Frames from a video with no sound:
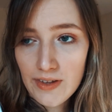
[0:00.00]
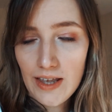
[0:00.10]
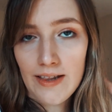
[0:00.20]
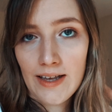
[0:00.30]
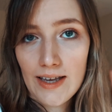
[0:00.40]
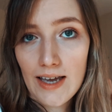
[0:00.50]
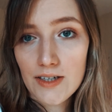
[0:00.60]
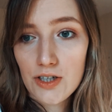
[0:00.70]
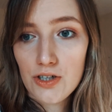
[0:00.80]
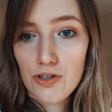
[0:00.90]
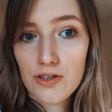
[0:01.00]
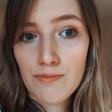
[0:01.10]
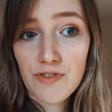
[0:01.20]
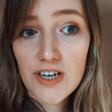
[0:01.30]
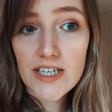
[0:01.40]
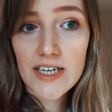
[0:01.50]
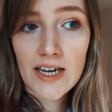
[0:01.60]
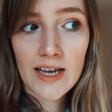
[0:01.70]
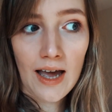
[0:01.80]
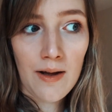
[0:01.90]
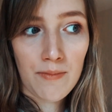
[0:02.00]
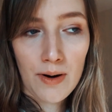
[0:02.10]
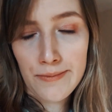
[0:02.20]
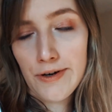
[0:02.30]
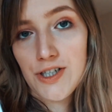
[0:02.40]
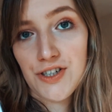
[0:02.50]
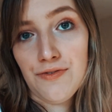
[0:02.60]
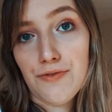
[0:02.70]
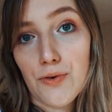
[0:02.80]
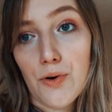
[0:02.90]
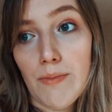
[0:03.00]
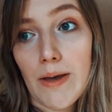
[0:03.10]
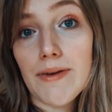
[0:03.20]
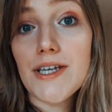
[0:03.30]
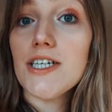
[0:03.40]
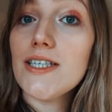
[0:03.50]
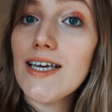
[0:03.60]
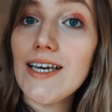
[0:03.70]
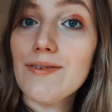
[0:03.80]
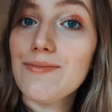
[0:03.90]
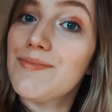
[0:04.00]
and then get to do some reading and preparation for my PGC.